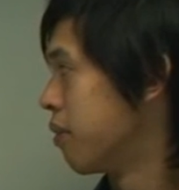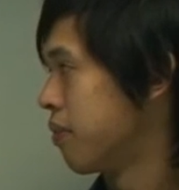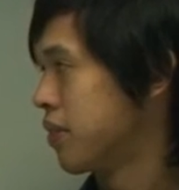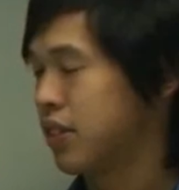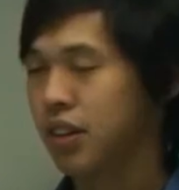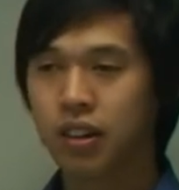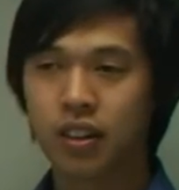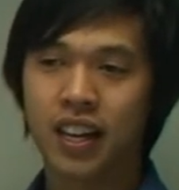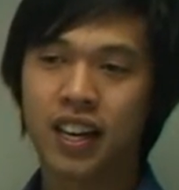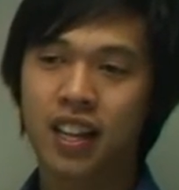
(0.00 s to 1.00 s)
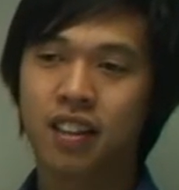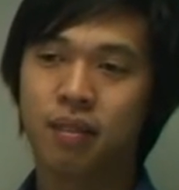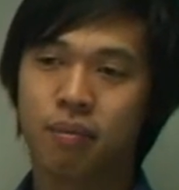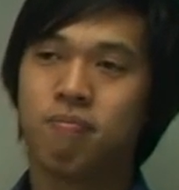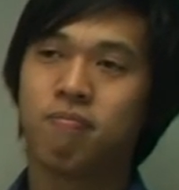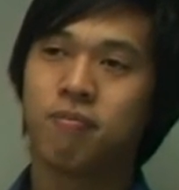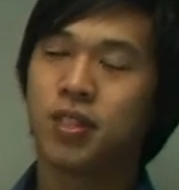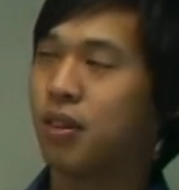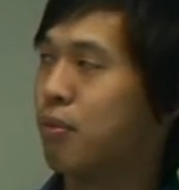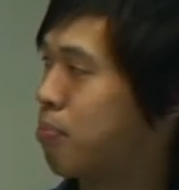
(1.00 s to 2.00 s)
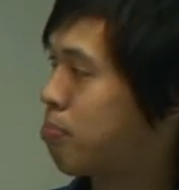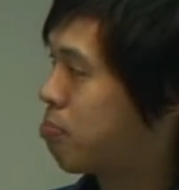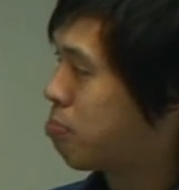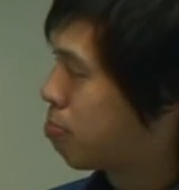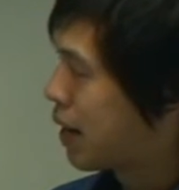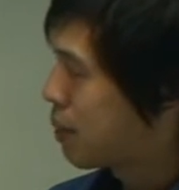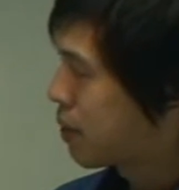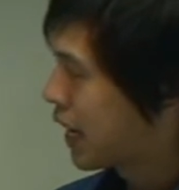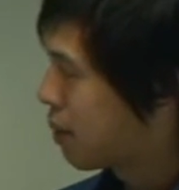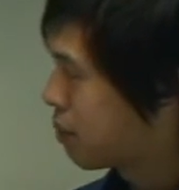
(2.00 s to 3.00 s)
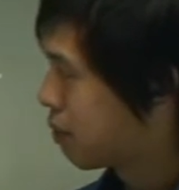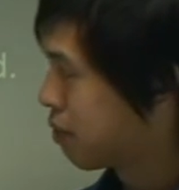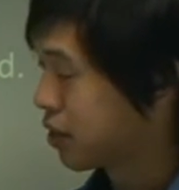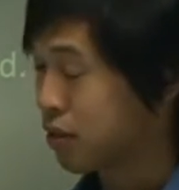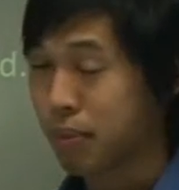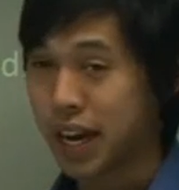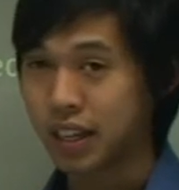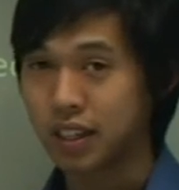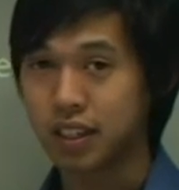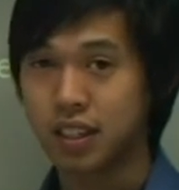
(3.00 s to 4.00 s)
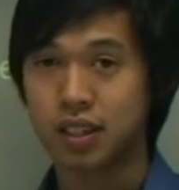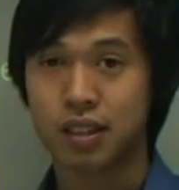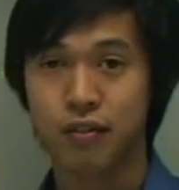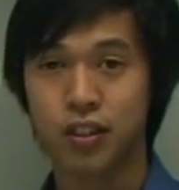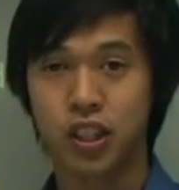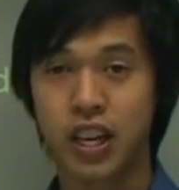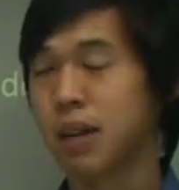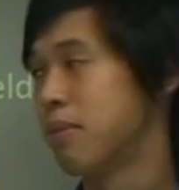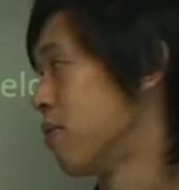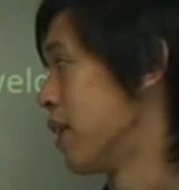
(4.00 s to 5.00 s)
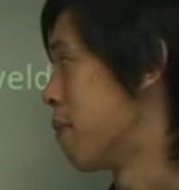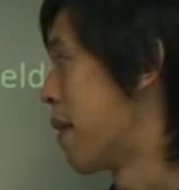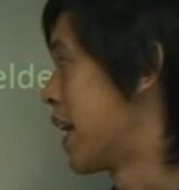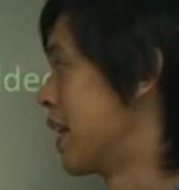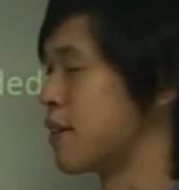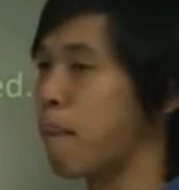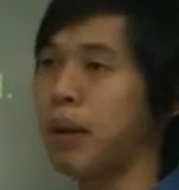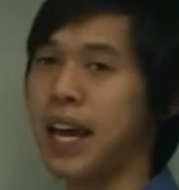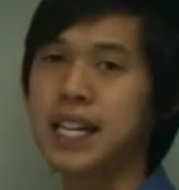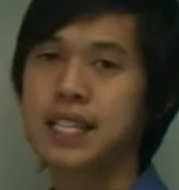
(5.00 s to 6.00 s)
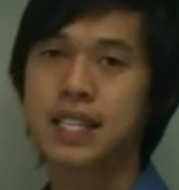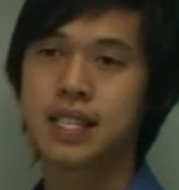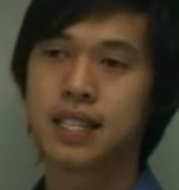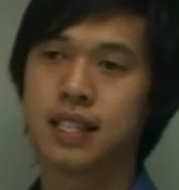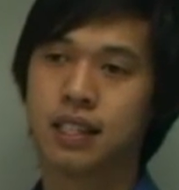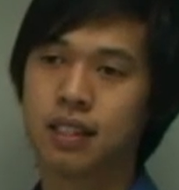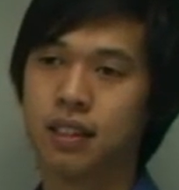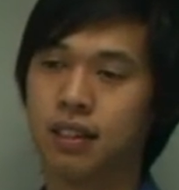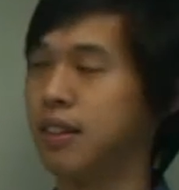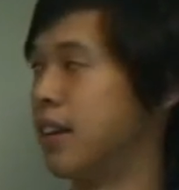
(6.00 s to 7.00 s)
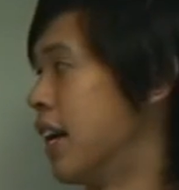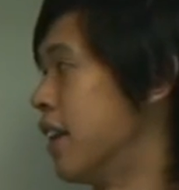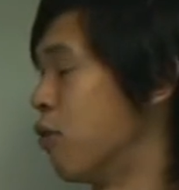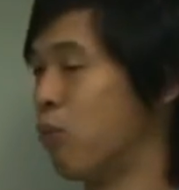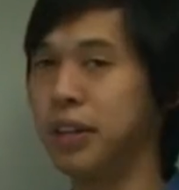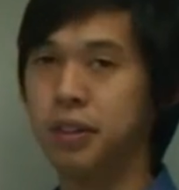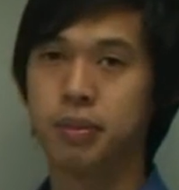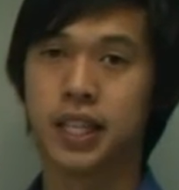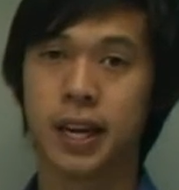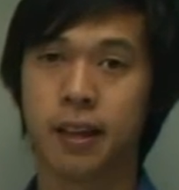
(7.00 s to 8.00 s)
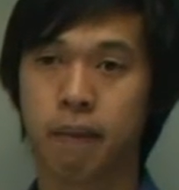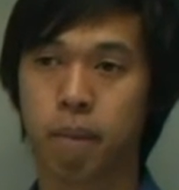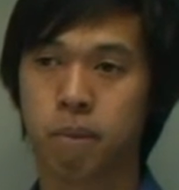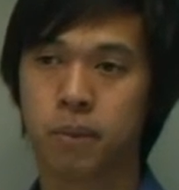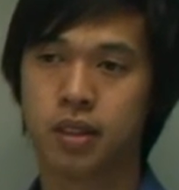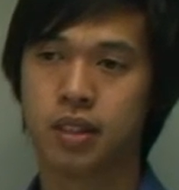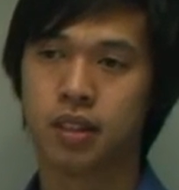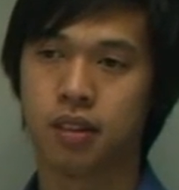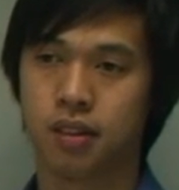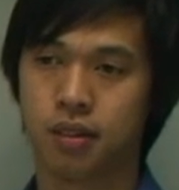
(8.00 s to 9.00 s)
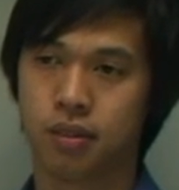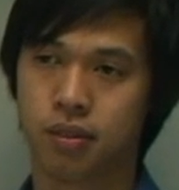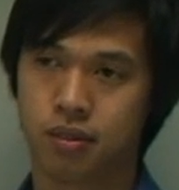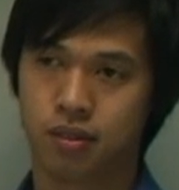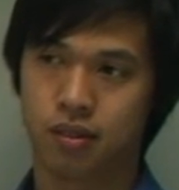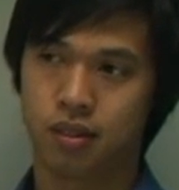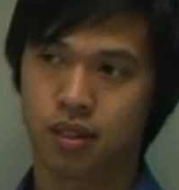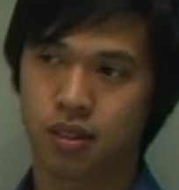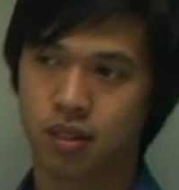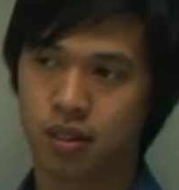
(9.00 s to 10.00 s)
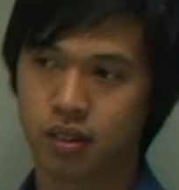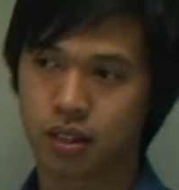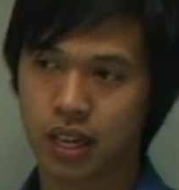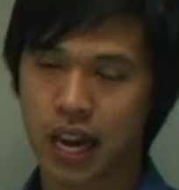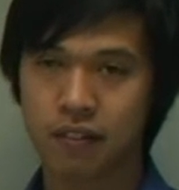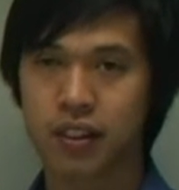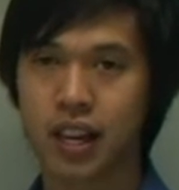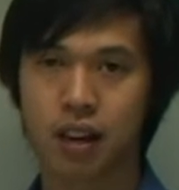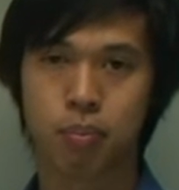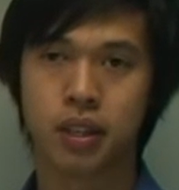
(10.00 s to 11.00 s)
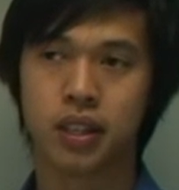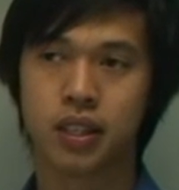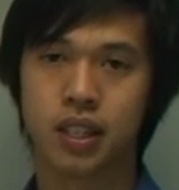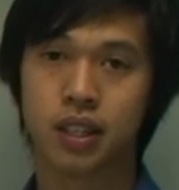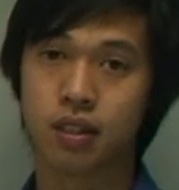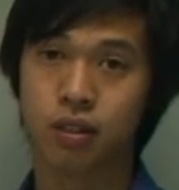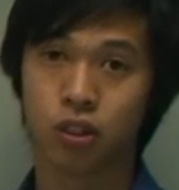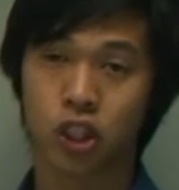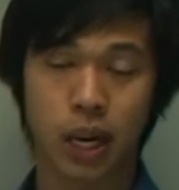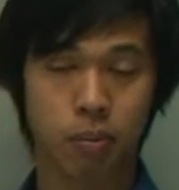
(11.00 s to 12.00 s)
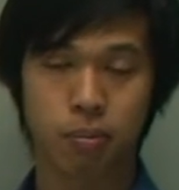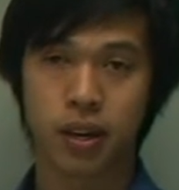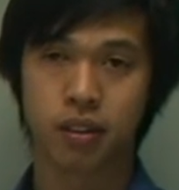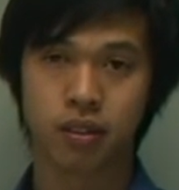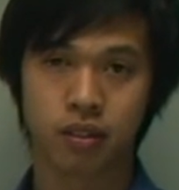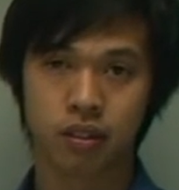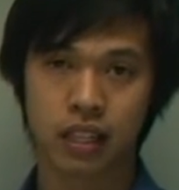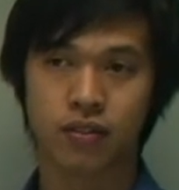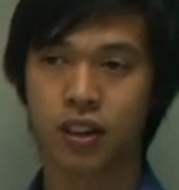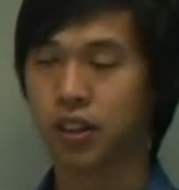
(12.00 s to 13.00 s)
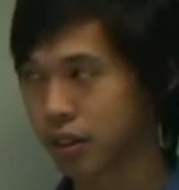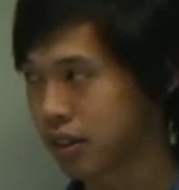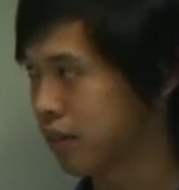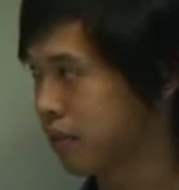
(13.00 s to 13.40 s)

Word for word: So by being able to make it into different shapes, we can make it into plates, and then weld them together. So having that ability to shape the metal is very good.